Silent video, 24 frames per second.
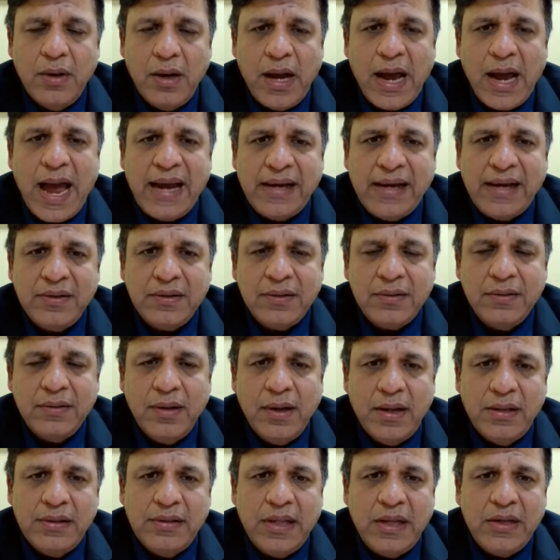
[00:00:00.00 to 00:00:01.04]
Act,
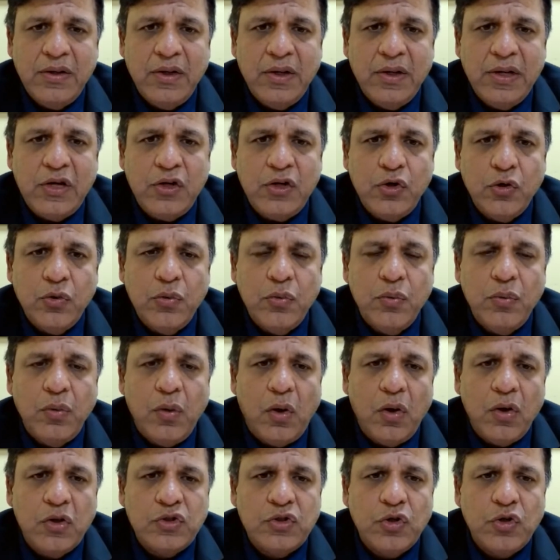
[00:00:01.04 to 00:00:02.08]
and then you need to
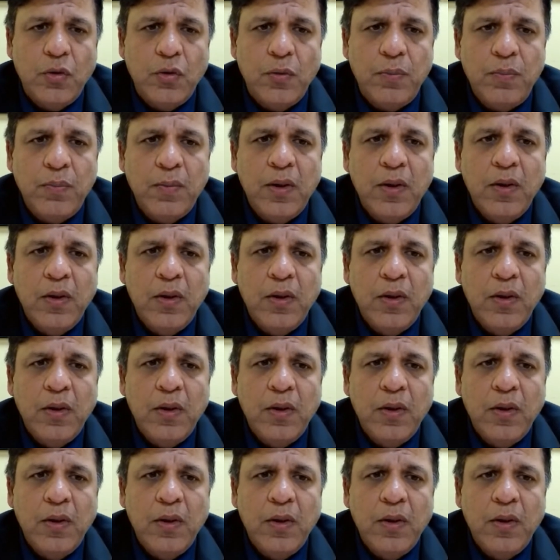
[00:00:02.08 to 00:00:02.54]
also